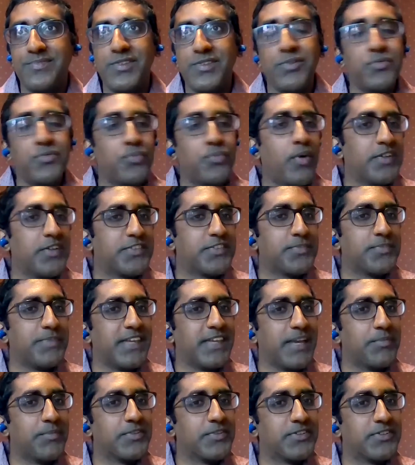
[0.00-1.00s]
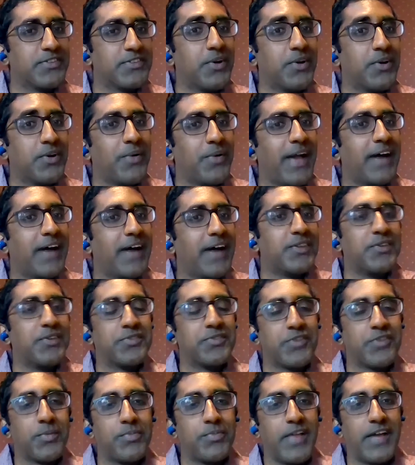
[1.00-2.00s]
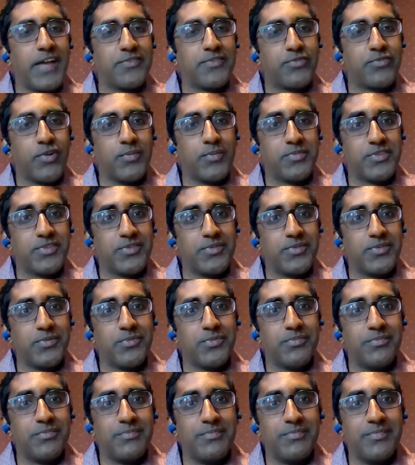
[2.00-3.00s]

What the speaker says: you'd want to be able to know how to use our platform to